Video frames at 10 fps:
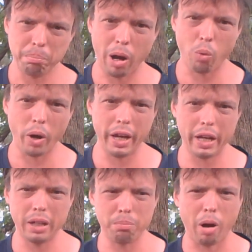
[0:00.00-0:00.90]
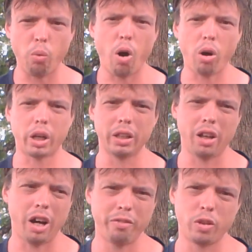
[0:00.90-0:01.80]
my way, my walk in
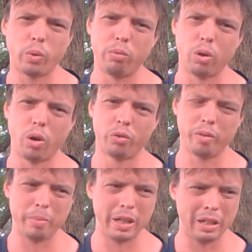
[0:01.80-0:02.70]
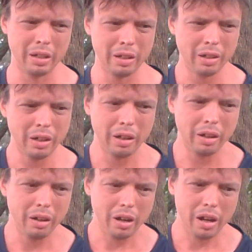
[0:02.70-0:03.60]
life, the red road for me.
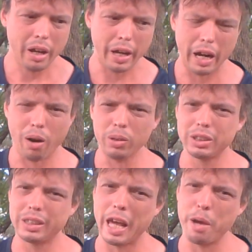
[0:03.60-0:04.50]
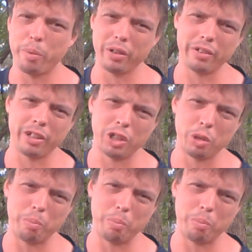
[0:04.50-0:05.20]
And I was keeper of the Thunder